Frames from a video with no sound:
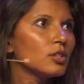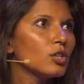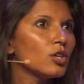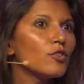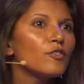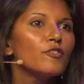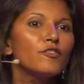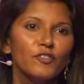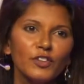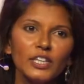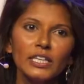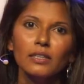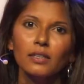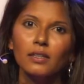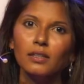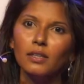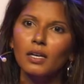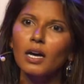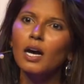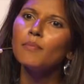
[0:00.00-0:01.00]

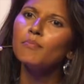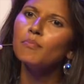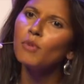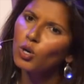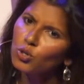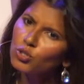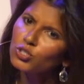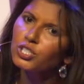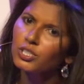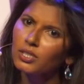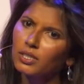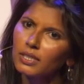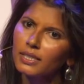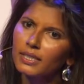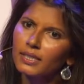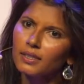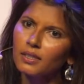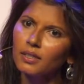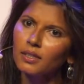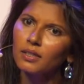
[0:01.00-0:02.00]
feel
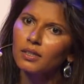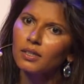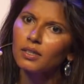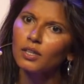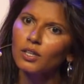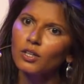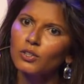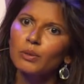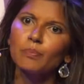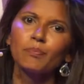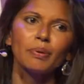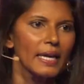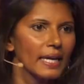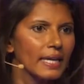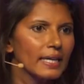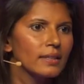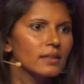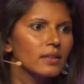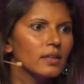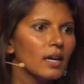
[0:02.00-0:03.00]
emotionally the pain